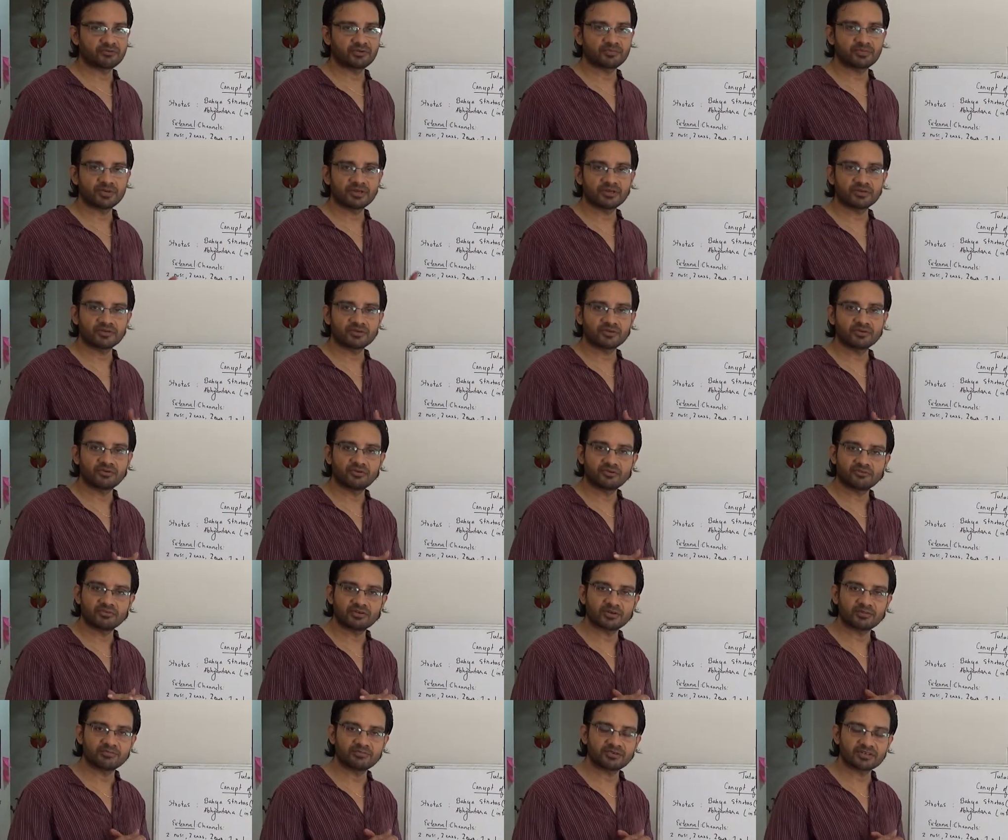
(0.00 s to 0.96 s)
women go
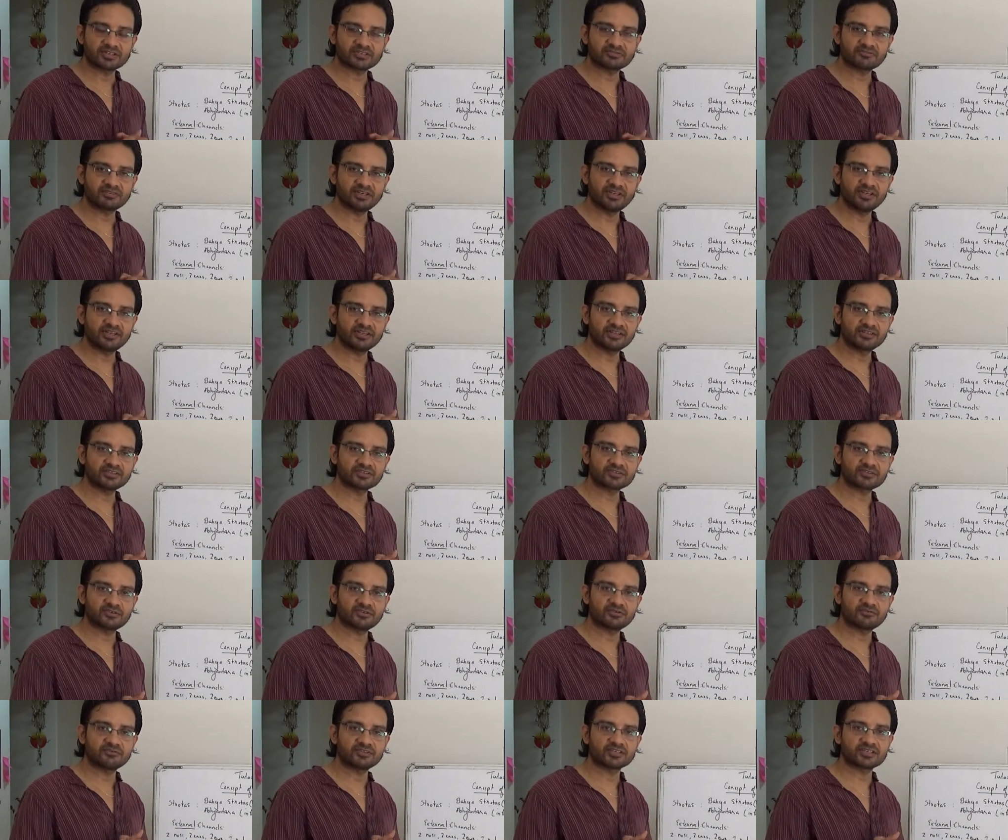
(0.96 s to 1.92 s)
for breastfeeding,
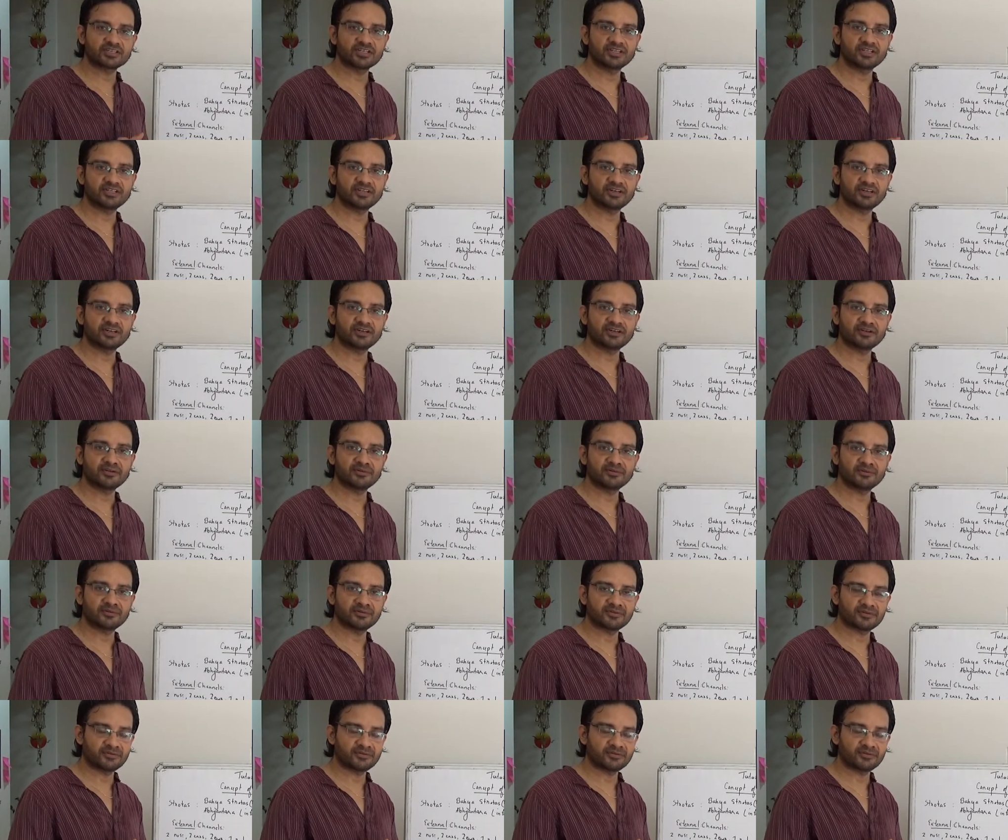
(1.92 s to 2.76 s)
so obviously the